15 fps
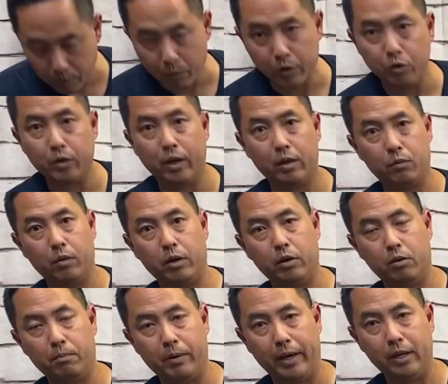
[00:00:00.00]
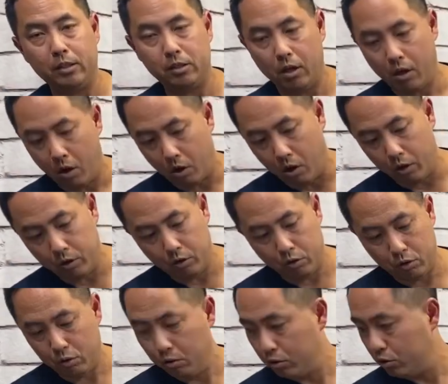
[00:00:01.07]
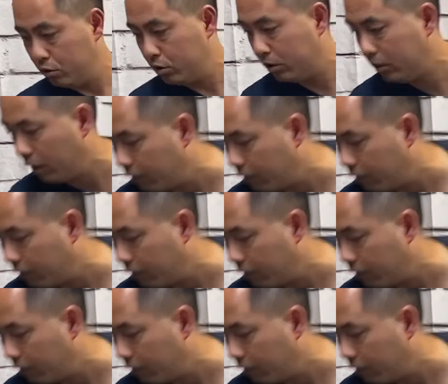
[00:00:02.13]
when you get one of your bikes. All you do is you just get a